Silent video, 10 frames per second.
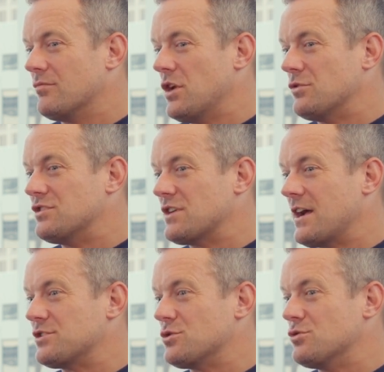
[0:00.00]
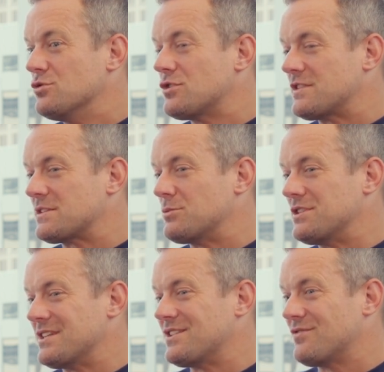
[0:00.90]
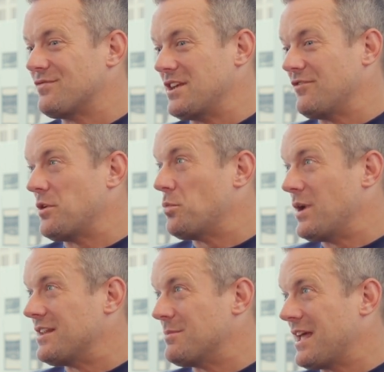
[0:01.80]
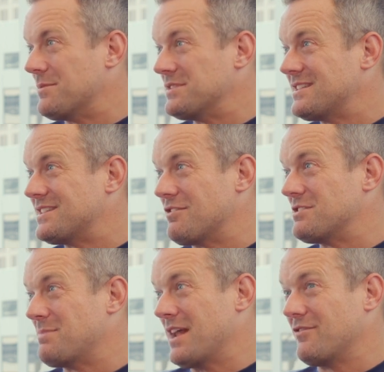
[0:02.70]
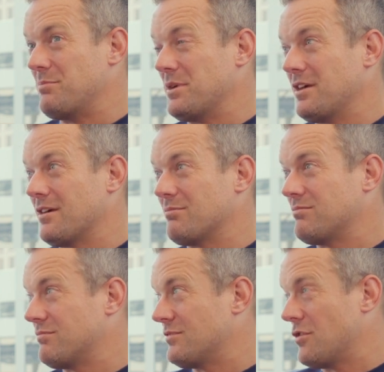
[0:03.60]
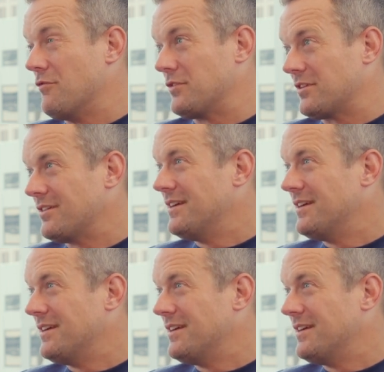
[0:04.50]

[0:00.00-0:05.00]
desire to use those exploits. It's if and when it becomes necessary as part of a bigger conflict.